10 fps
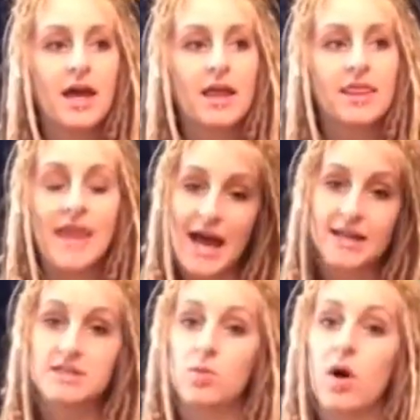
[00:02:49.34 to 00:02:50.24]
That
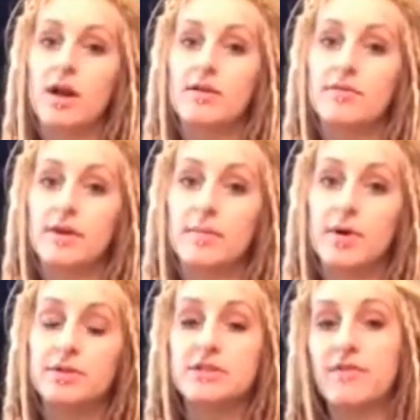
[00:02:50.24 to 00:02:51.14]
is one of the
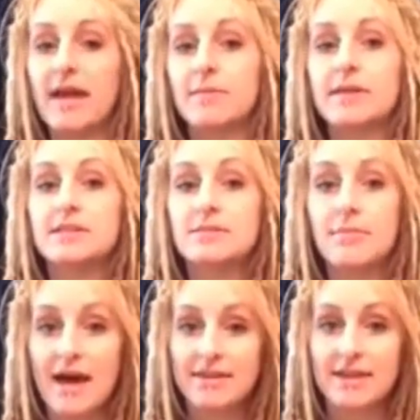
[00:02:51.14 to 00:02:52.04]
most famous
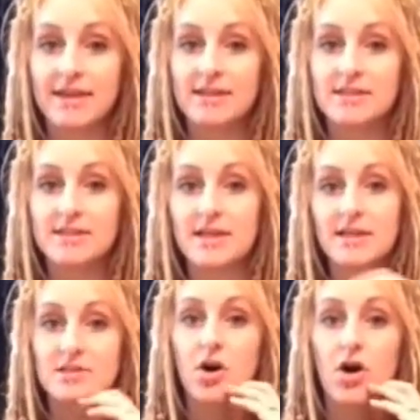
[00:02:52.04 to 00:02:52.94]
methods,
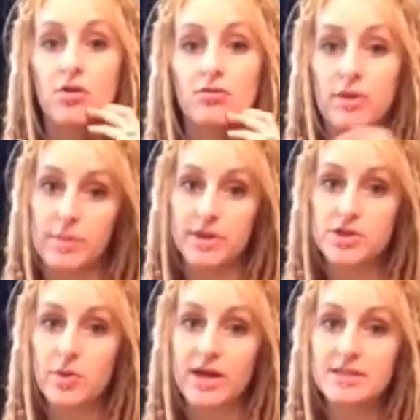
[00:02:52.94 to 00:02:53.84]
is called rip and
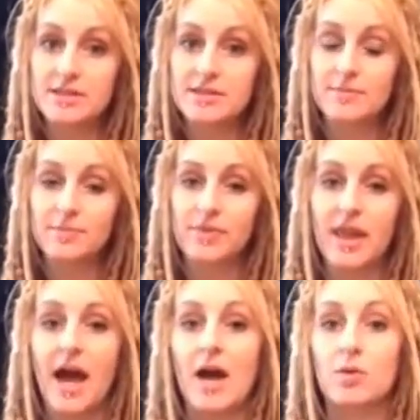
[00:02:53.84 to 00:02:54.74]
twist.
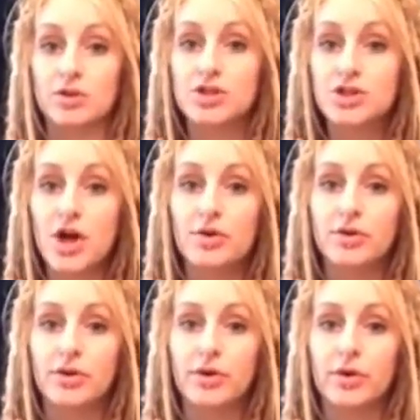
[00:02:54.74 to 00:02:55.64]
I will show
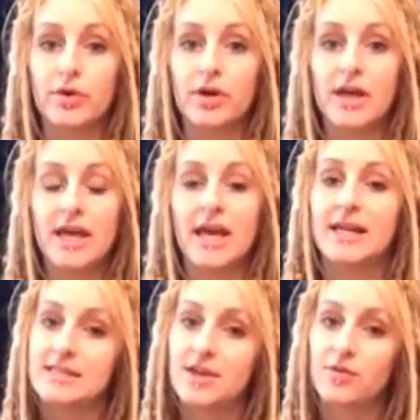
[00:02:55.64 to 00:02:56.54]
you
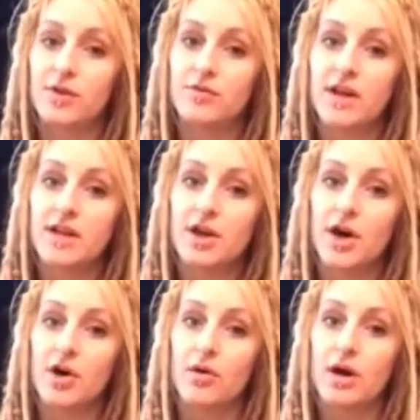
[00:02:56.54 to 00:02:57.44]
in a different
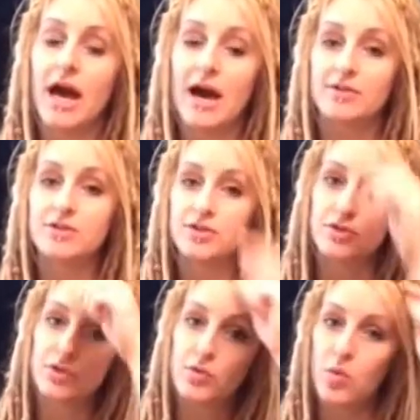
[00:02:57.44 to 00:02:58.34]
video how to
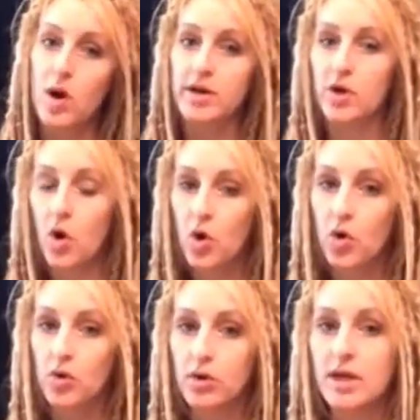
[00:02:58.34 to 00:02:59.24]
do one
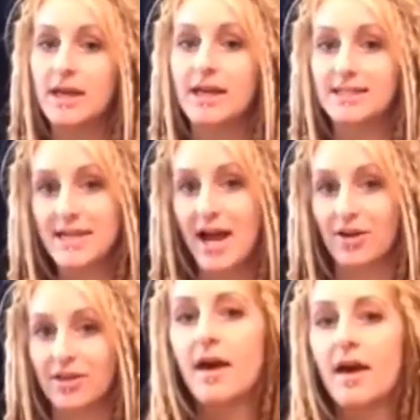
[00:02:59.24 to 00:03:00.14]
whole
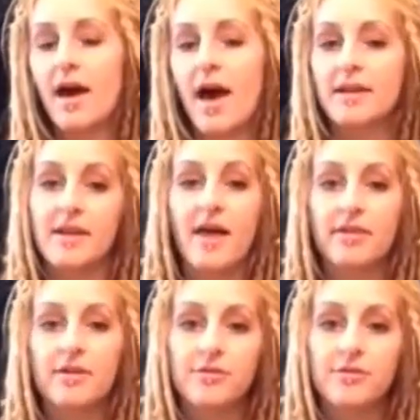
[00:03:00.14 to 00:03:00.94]
entirely. Another